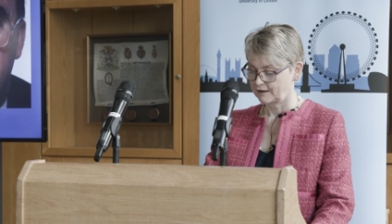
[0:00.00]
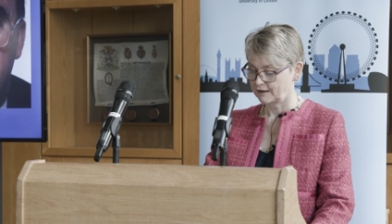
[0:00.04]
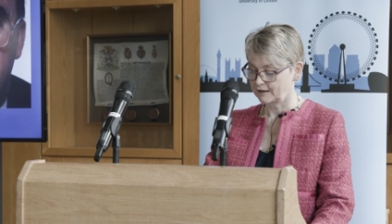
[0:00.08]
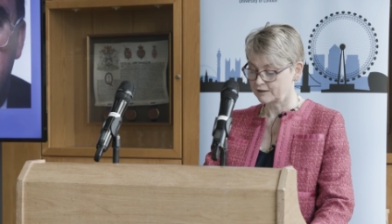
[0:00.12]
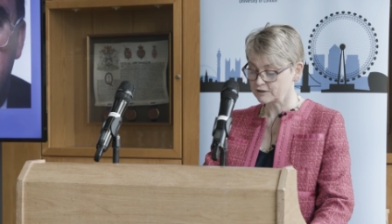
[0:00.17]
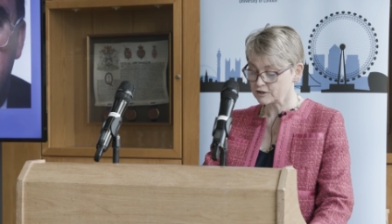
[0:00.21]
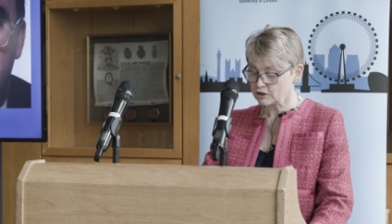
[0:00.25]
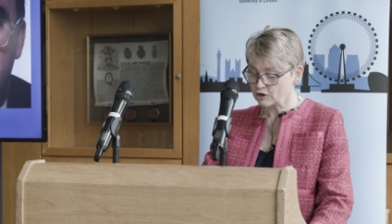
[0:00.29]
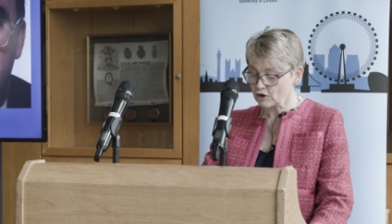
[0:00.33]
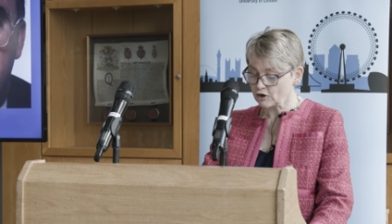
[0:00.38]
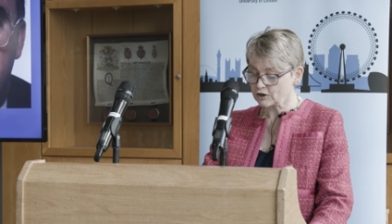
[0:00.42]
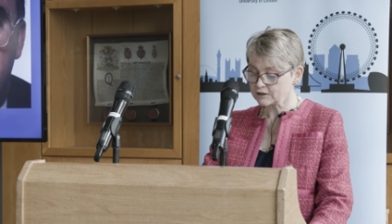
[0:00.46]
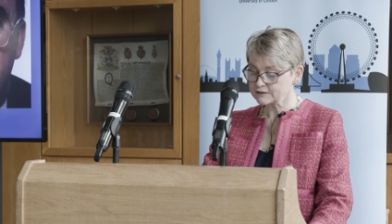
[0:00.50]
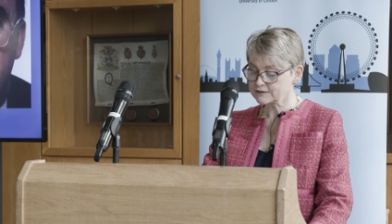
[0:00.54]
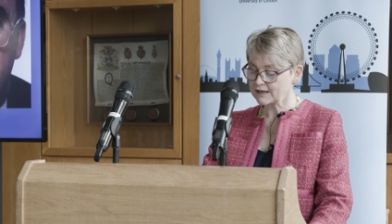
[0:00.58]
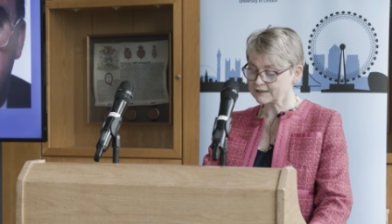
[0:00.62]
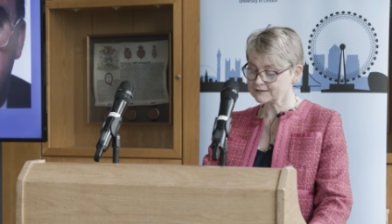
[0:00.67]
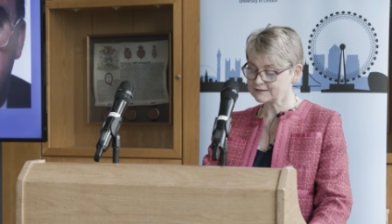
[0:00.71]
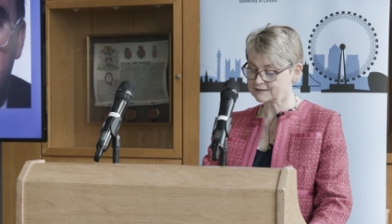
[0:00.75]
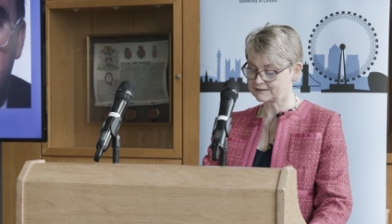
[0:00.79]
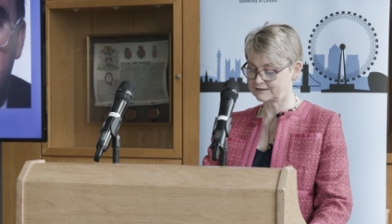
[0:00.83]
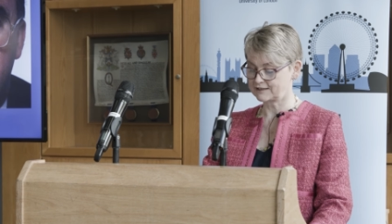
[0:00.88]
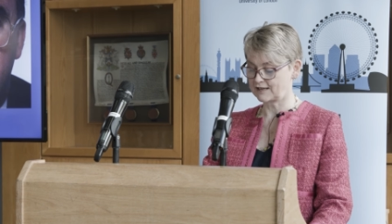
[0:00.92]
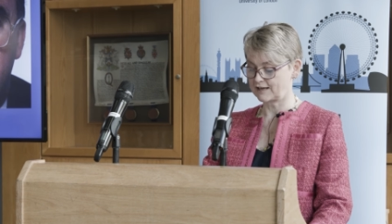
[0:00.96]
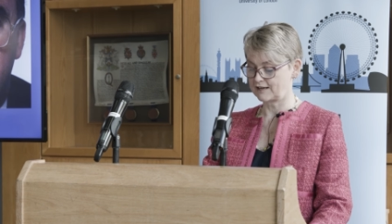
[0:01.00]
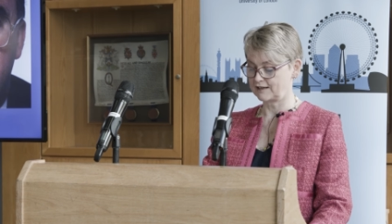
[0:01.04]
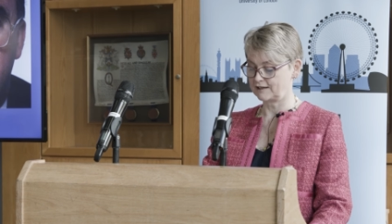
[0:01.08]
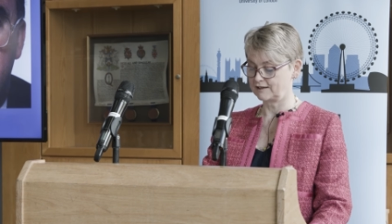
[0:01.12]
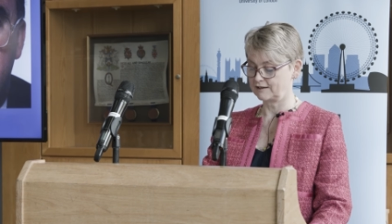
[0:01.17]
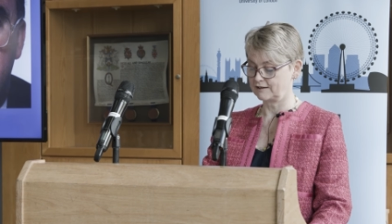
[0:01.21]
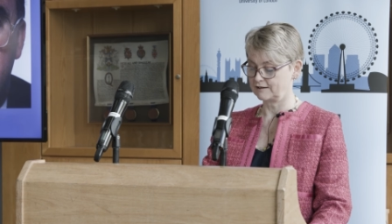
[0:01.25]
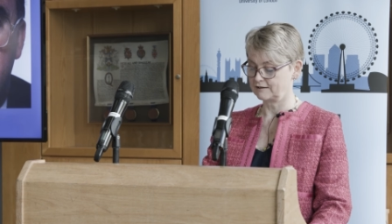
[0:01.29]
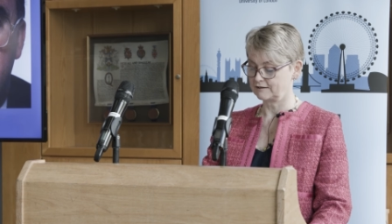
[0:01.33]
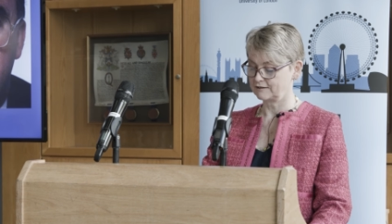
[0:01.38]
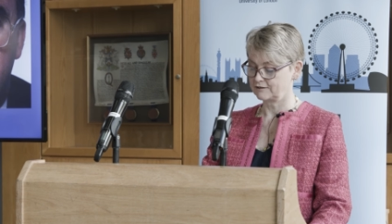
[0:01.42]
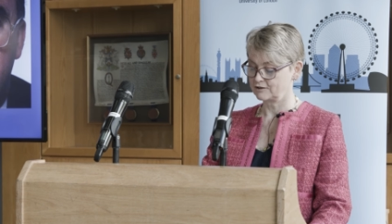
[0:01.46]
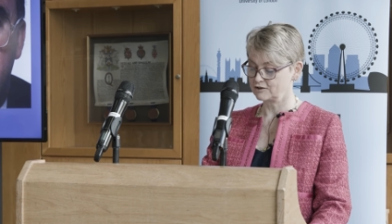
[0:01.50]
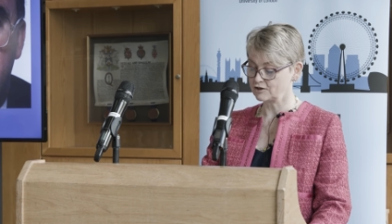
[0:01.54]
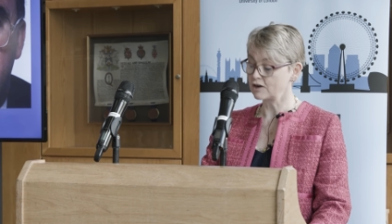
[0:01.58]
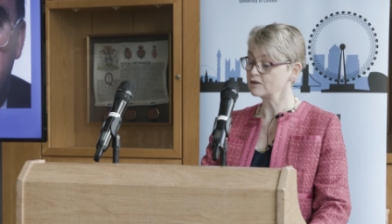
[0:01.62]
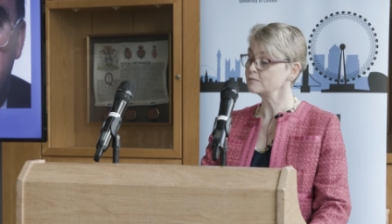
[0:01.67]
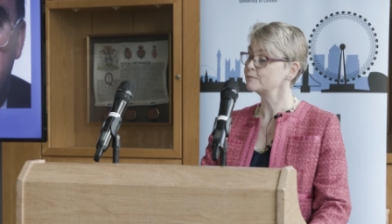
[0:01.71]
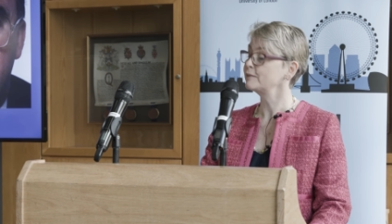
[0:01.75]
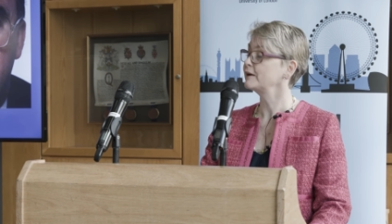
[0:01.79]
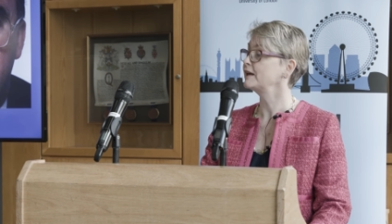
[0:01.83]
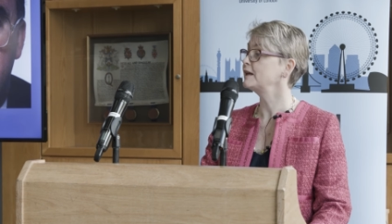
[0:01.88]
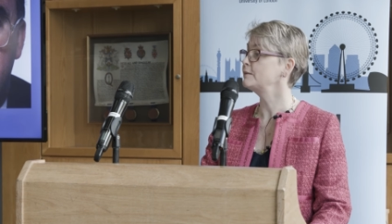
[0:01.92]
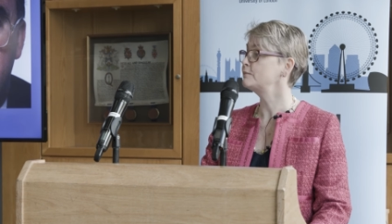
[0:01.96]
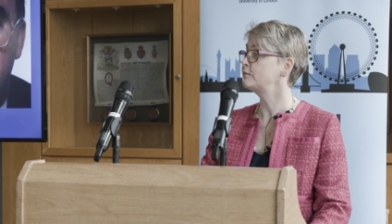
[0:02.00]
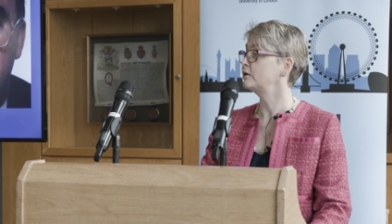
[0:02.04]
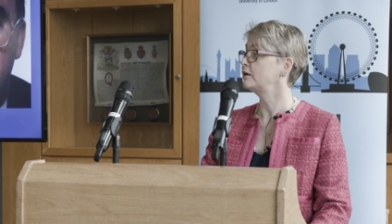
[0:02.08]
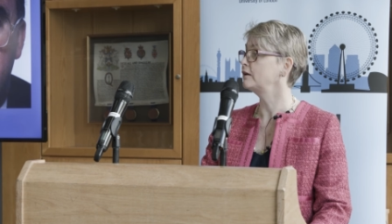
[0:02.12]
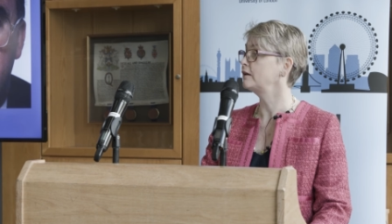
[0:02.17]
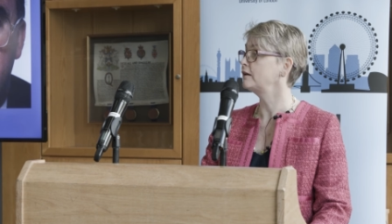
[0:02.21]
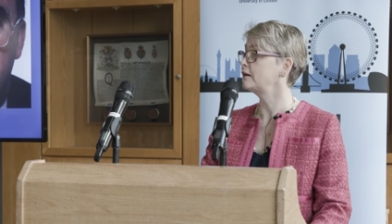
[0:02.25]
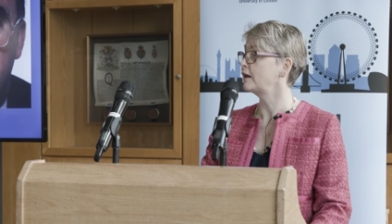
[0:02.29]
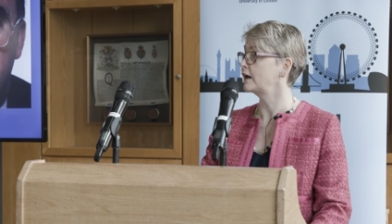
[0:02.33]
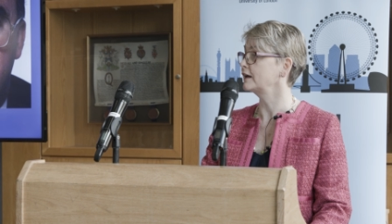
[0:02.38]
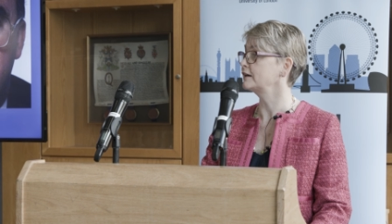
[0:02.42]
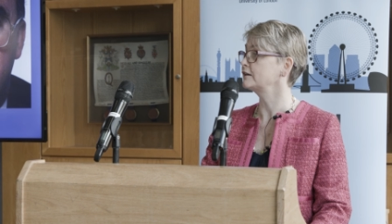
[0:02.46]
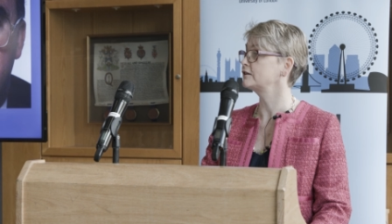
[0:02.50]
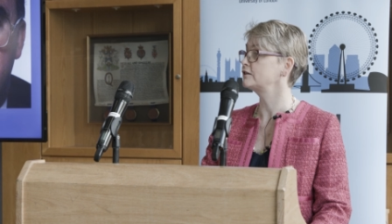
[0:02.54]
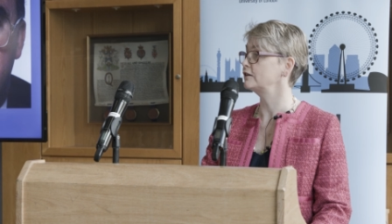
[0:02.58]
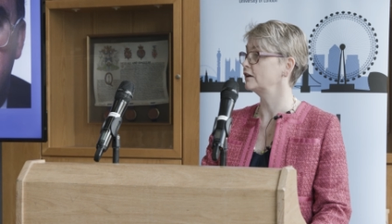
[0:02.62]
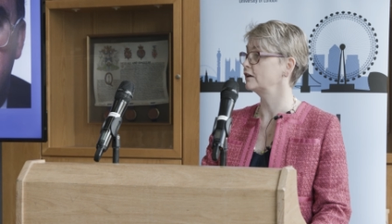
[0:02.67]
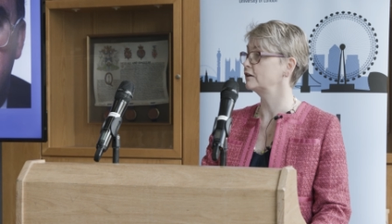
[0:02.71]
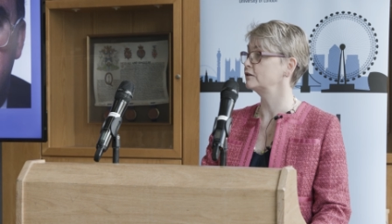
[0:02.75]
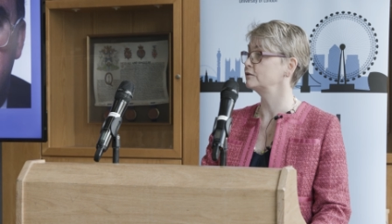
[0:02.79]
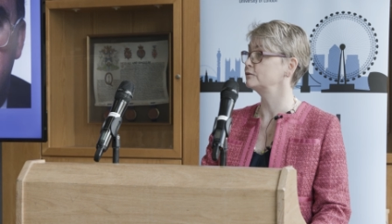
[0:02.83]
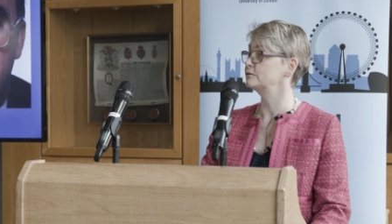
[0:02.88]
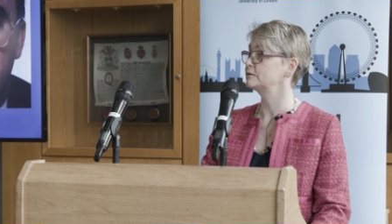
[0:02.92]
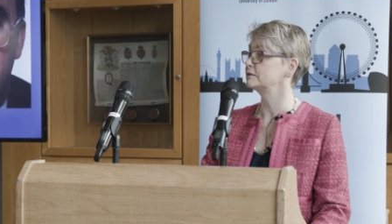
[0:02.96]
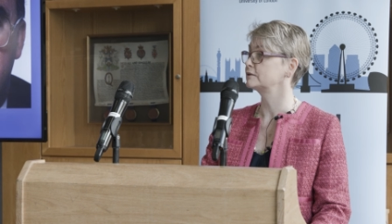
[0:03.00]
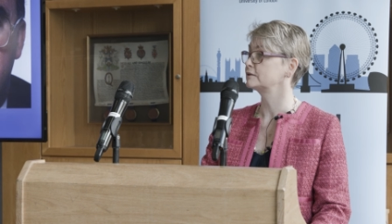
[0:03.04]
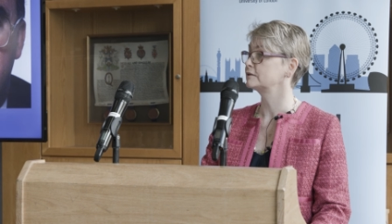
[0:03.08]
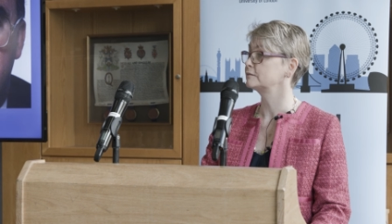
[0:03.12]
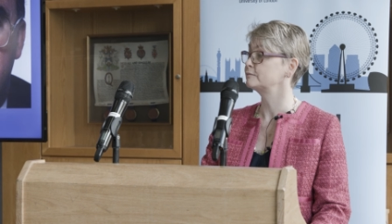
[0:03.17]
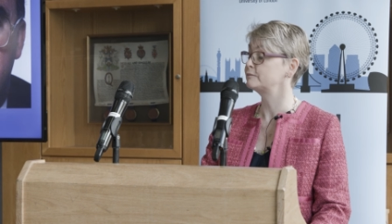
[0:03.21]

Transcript: And as long as I see young people like you